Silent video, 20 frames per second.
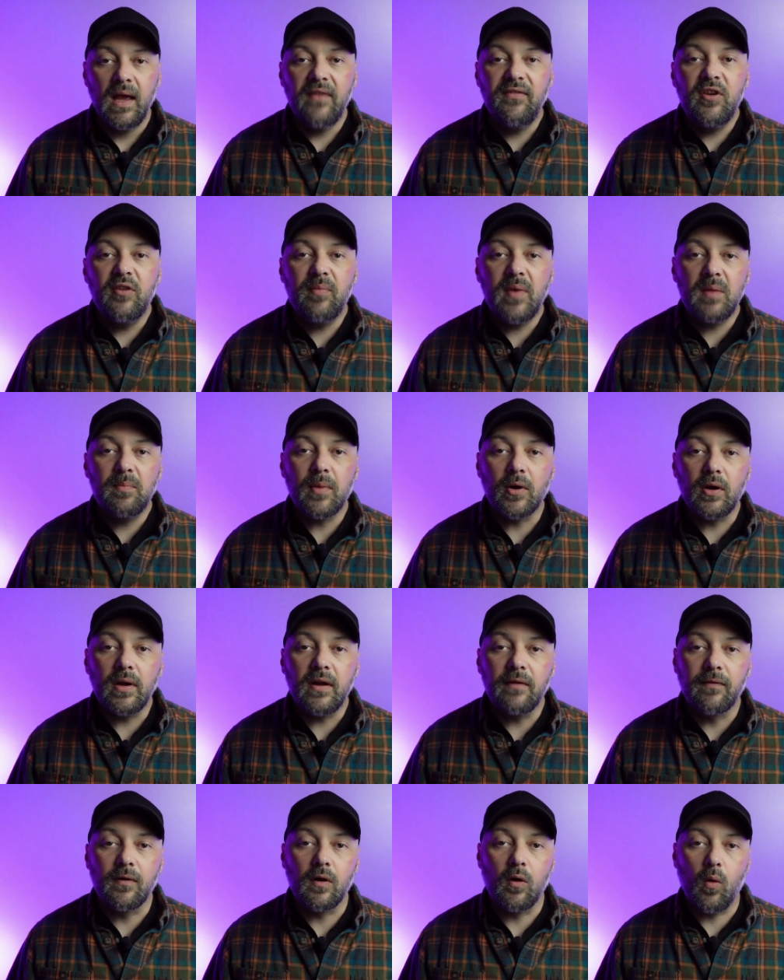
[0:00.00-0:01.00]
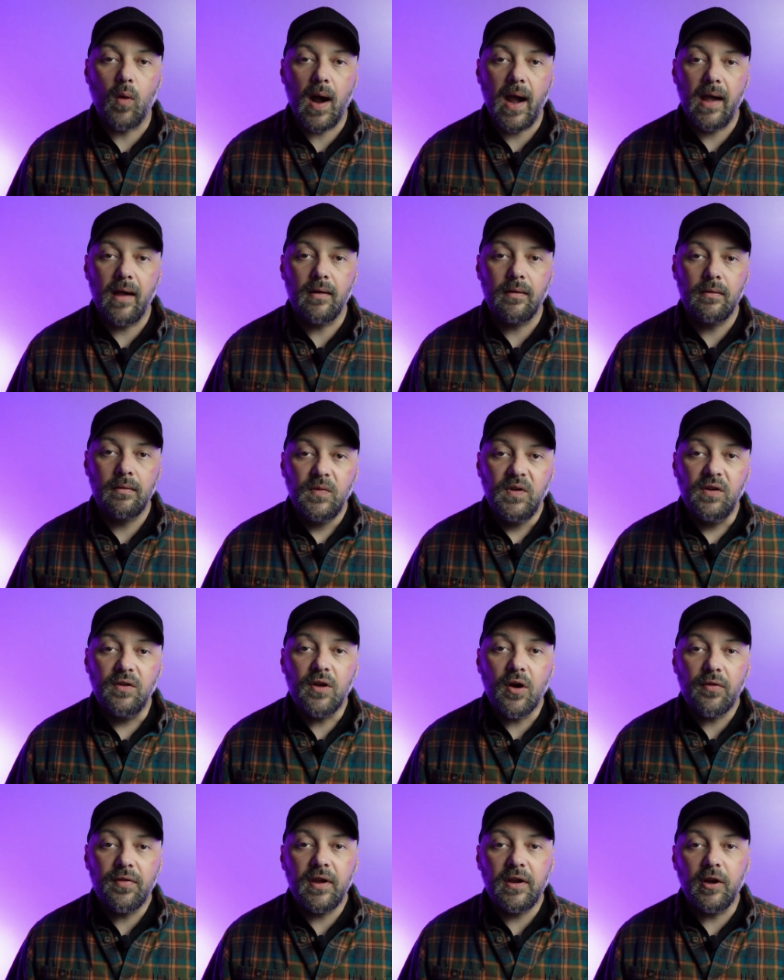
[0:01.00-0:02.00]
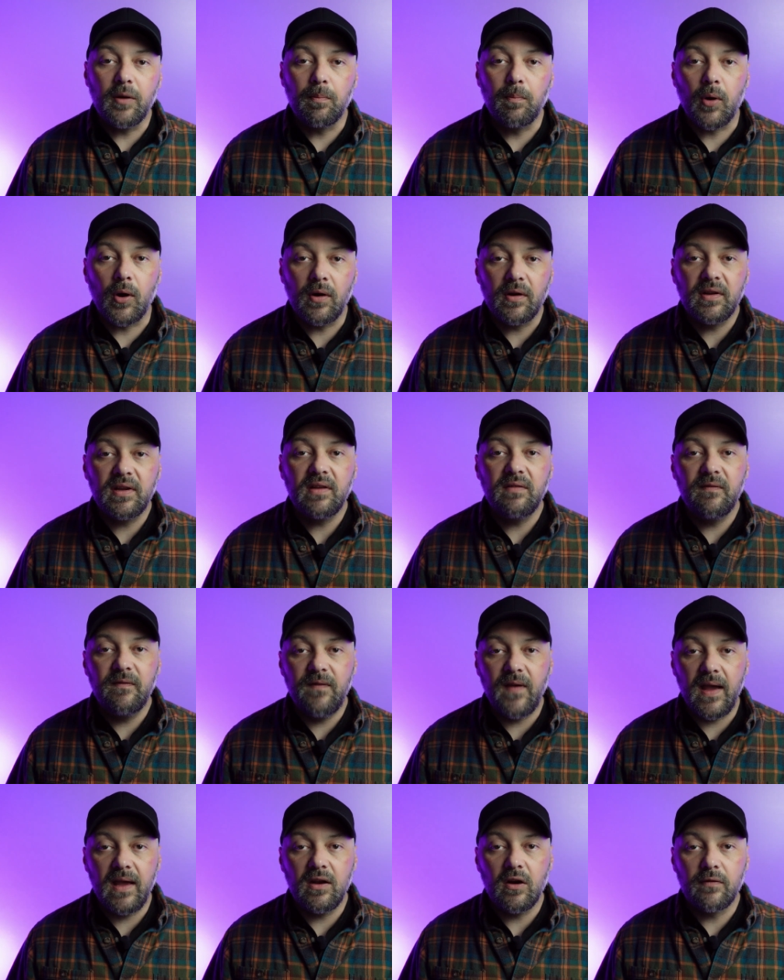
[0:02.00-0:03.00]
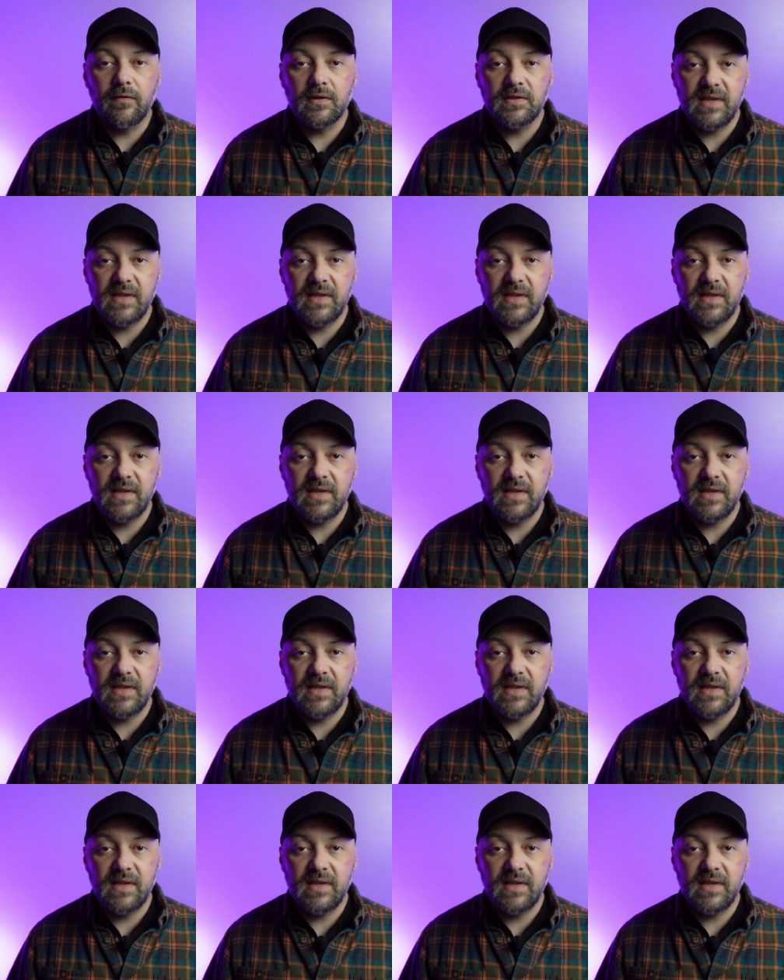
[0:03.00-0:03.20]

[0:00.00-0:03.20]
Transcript: If you've been burning for a while, you know that your burn can fade over